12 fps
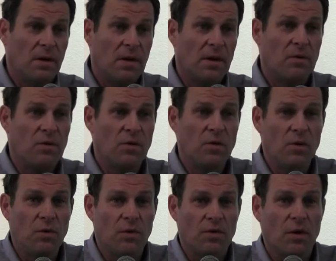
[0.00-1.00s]
is to
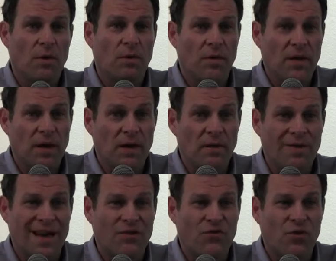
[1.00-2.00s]
do certain
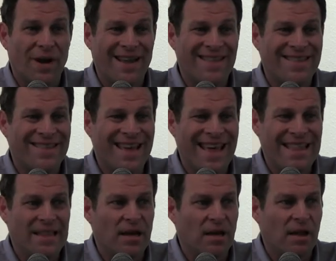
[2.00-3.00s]
things that
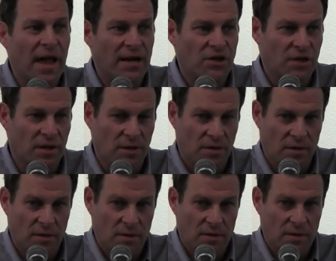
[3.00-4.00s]
transcend
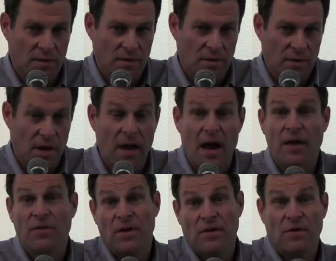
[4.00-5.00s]
elections. And
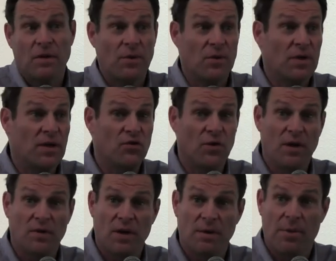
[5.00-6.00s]
I think to some extent
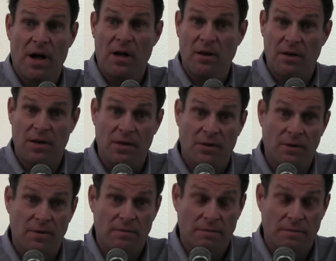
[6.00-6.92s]
transcend politics.